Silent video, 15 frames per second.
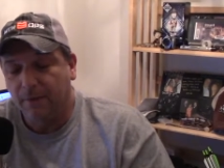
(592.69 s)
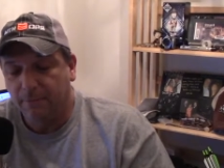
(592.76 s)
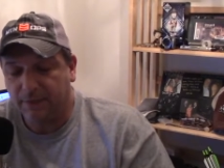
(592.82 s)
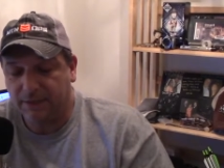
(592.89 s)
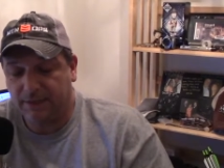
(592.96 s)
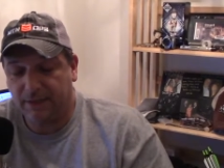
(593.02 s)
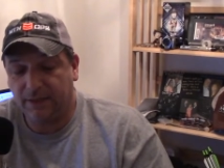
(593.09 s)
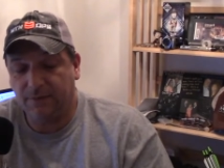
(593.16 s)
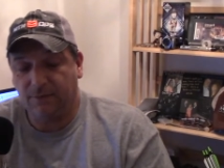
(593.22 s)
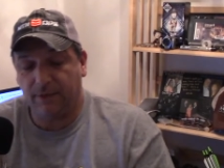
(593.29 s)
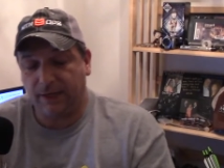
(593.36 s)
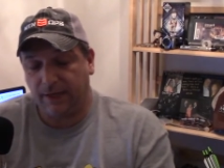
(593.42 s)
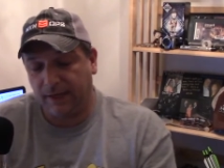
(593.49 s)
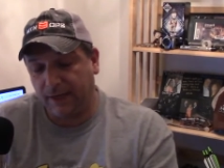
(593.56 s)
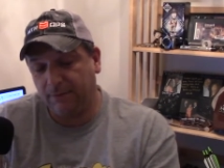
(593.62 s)
But I tell you
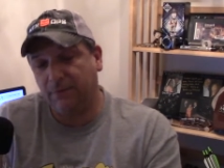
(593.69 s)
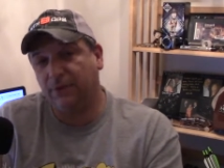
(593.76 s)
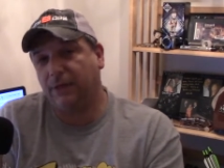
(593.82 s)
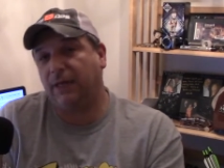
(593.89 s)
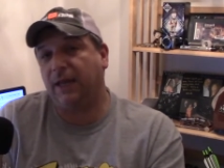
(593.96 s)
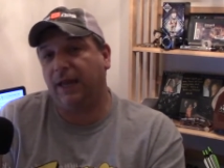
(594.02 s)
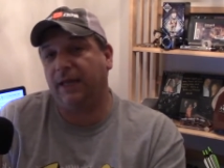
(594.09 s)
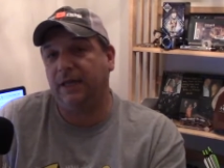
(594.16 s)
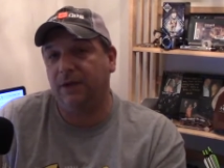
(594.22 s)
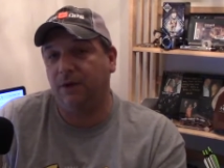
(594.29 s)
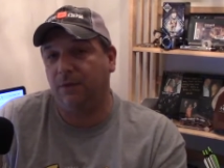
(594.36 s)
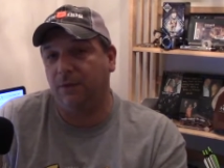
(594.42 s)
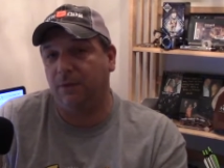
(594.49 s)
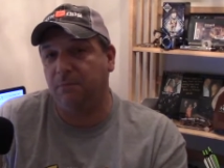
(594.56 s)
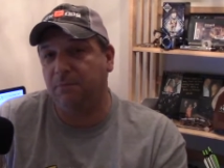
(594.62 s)
what I am looking at
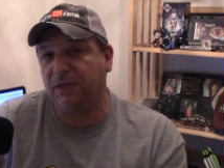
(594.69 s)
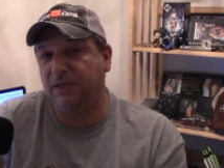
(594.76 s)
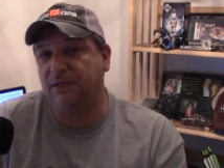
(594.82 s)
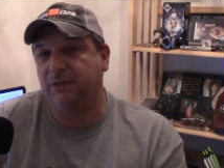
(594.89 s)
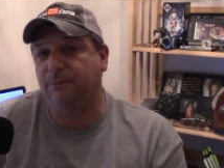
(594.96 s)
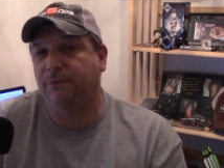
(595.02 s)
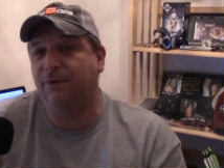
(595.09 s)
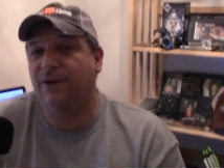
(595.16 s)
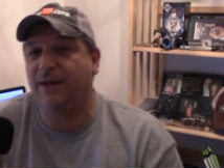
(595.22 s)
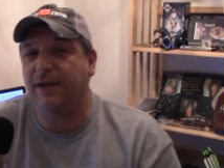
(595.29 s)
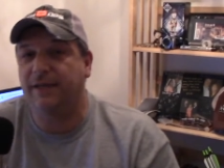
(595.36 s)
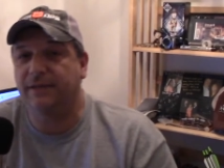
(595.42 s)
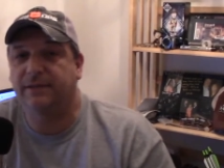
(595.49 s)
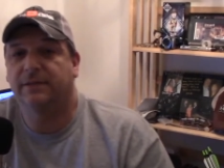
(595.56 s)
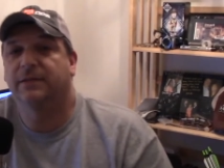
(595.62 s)
here with a big
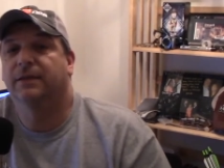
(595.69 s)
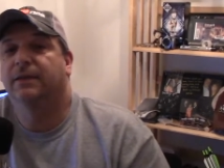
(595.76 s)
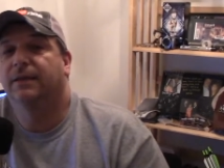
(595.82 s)
surprise.